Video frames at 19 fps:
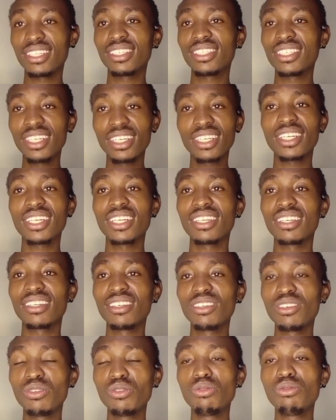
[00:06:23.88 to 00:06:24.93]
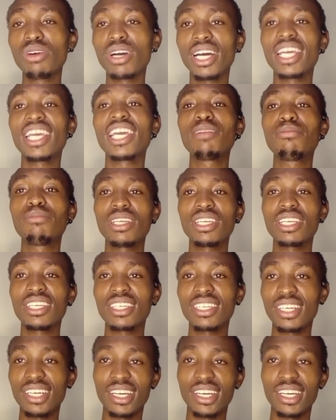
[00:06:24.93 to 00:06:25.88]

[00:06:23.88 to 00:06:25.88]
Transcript: children who were helping